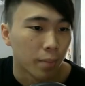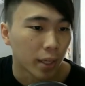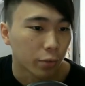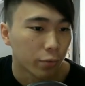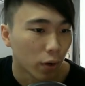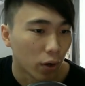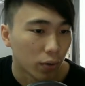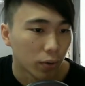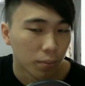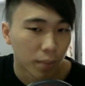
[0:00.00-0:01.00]
battle 4,
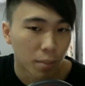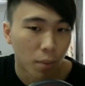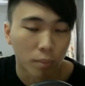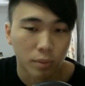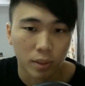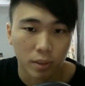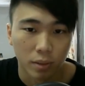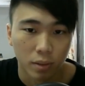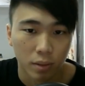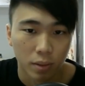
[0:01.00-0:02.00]
mini mobs,
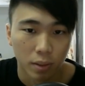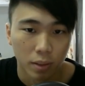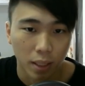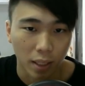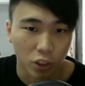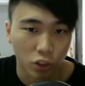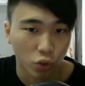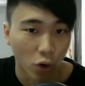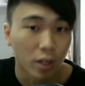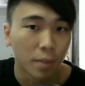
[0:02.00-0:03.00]
like a
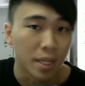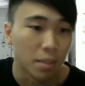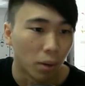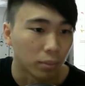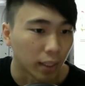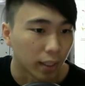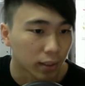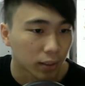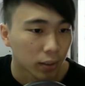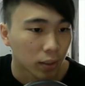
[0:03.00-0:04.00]
stronger mini mobs, I
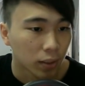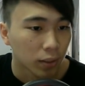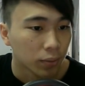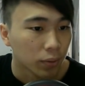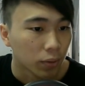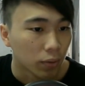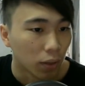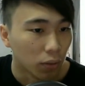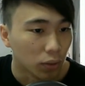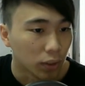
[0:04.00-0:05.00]
guess.
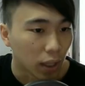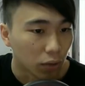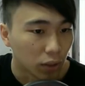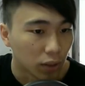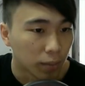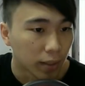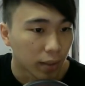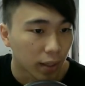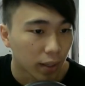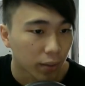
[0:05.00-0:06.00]
Right, we'll see how you spin
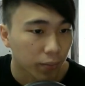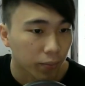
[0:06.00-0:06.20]
there.